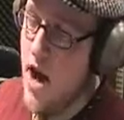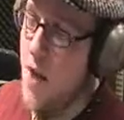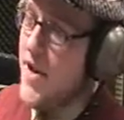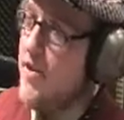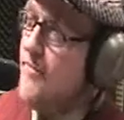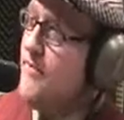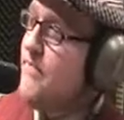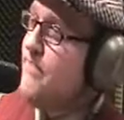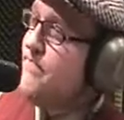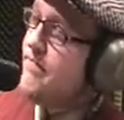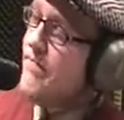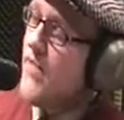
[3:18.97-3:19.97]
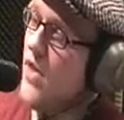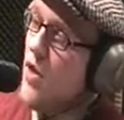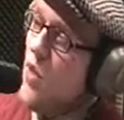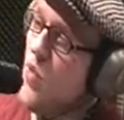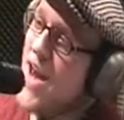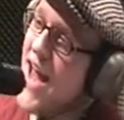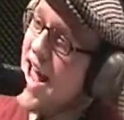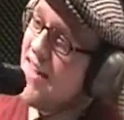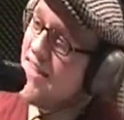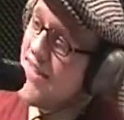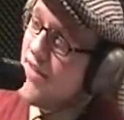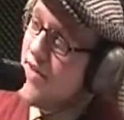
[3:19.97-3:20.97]
I mean, we
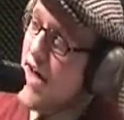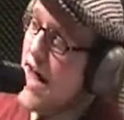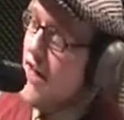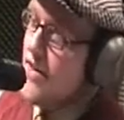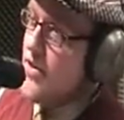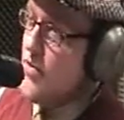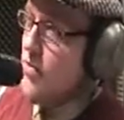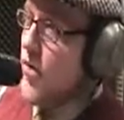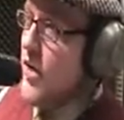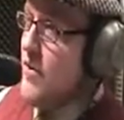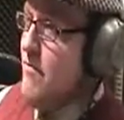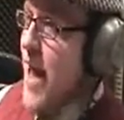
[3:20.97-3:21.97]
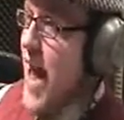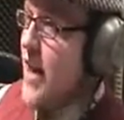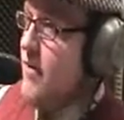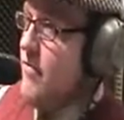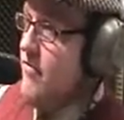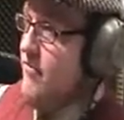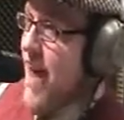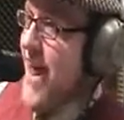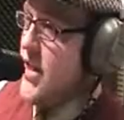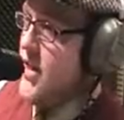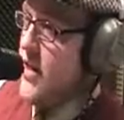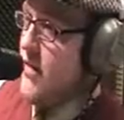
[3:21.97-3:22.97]
had this really bad
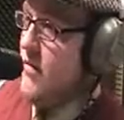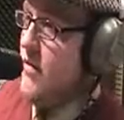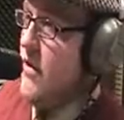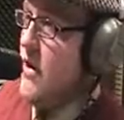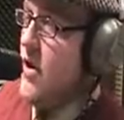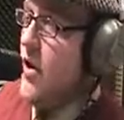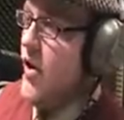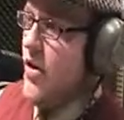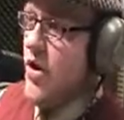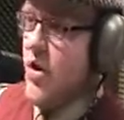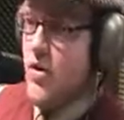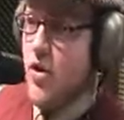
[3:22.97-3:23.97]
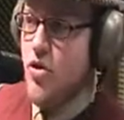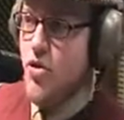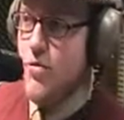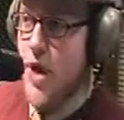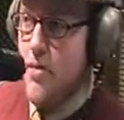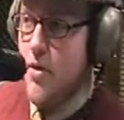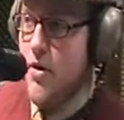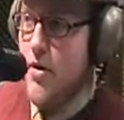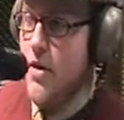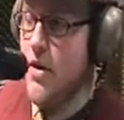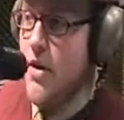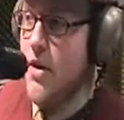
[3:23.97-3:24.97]
magazine, or a newspaper,
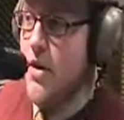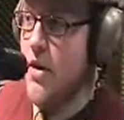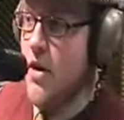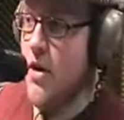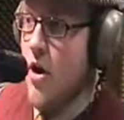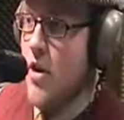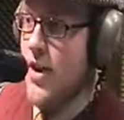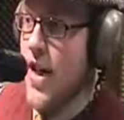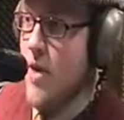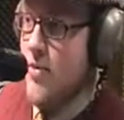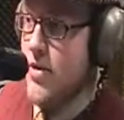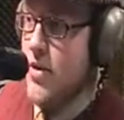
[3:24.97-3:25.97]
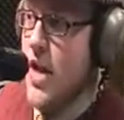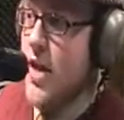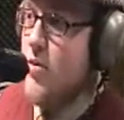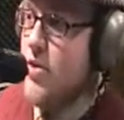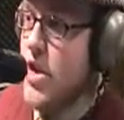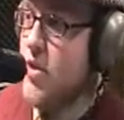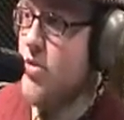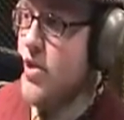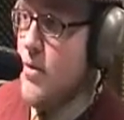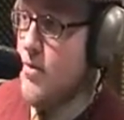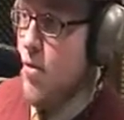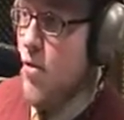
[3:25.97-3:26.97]
on campus, and it
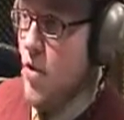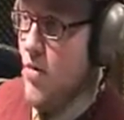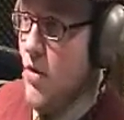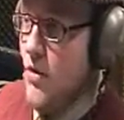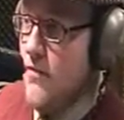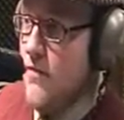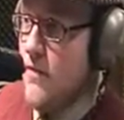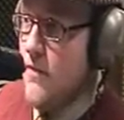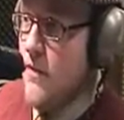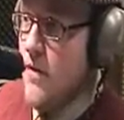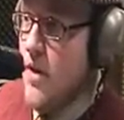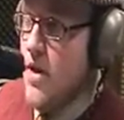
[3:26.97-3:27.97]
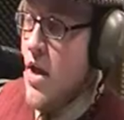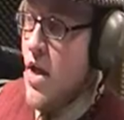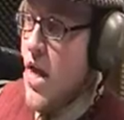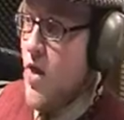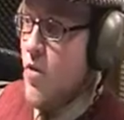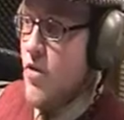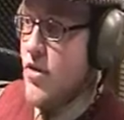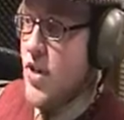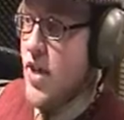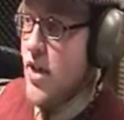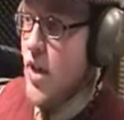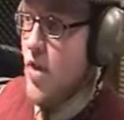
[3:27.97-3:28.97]
was deplorable. It
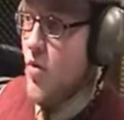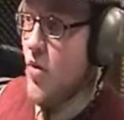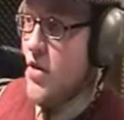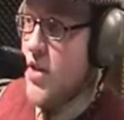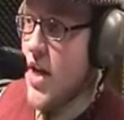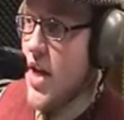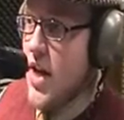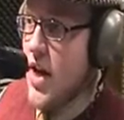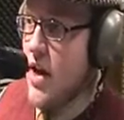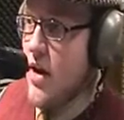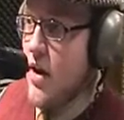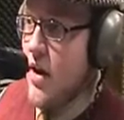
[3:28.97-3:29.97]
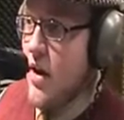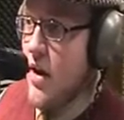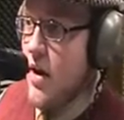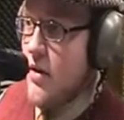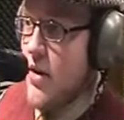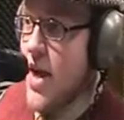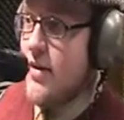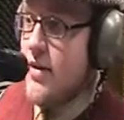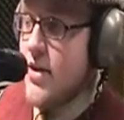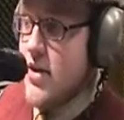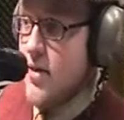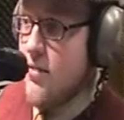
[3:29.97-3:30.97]
was a
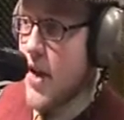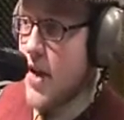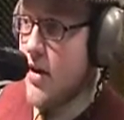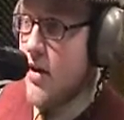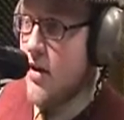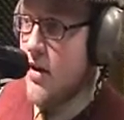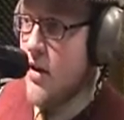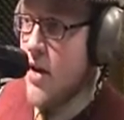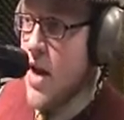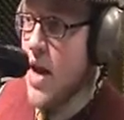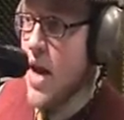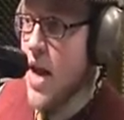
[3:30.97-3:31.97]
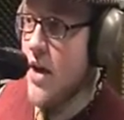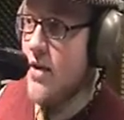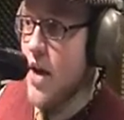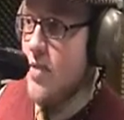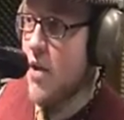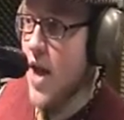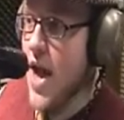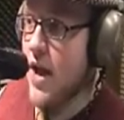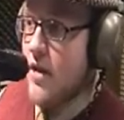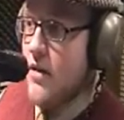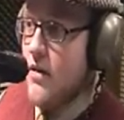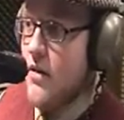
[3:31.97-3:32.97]
anti-Semitic,
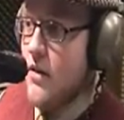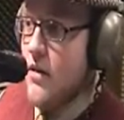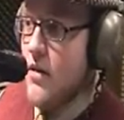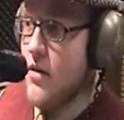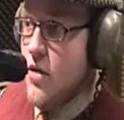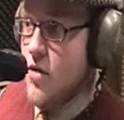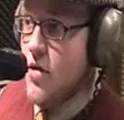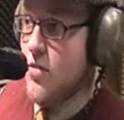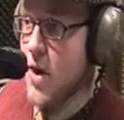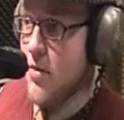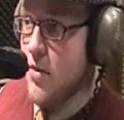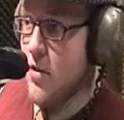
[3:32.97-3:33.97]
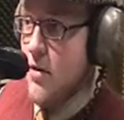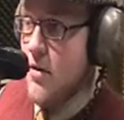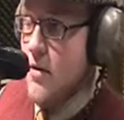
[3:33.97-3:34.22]
anti-black newspaper,